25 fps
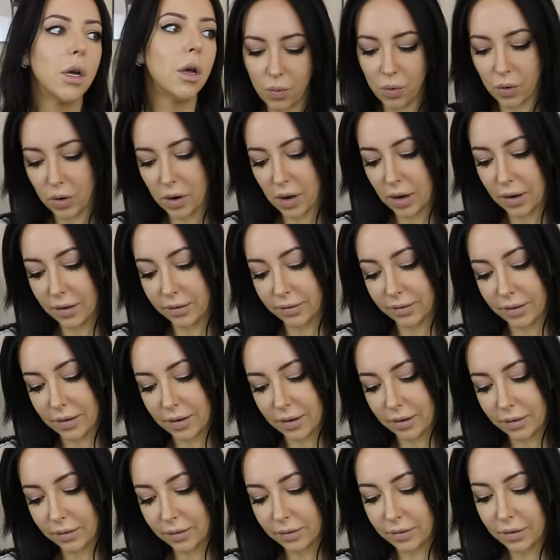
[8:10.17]
What colour is
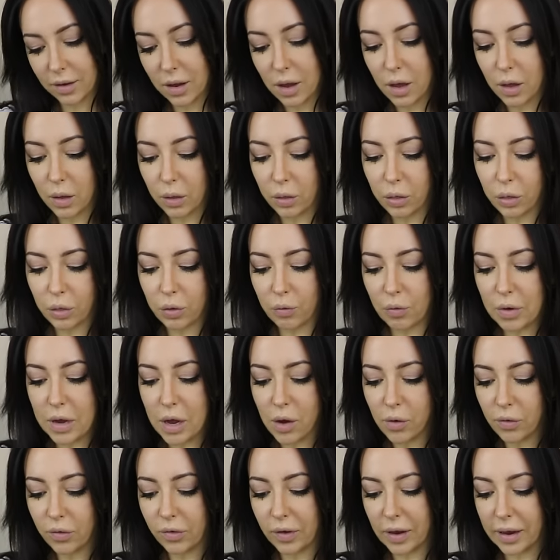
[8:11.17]
this?
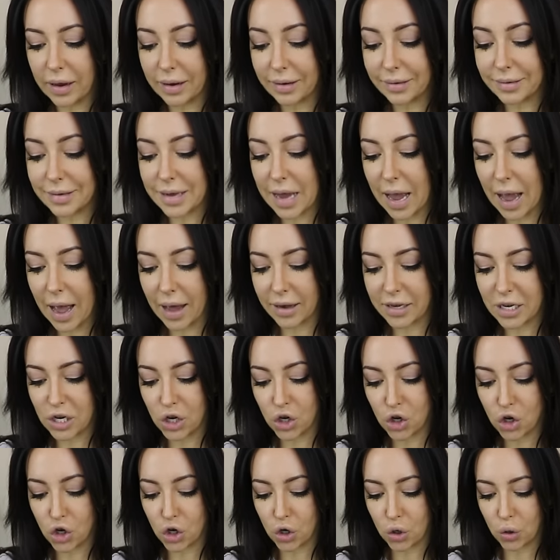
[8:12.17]
306
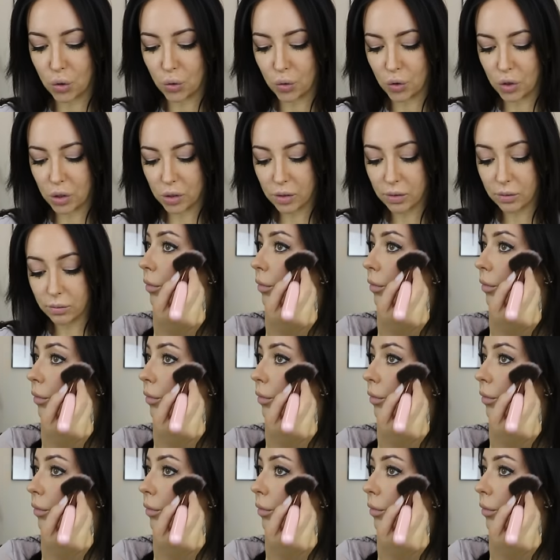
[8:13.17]
Attitude.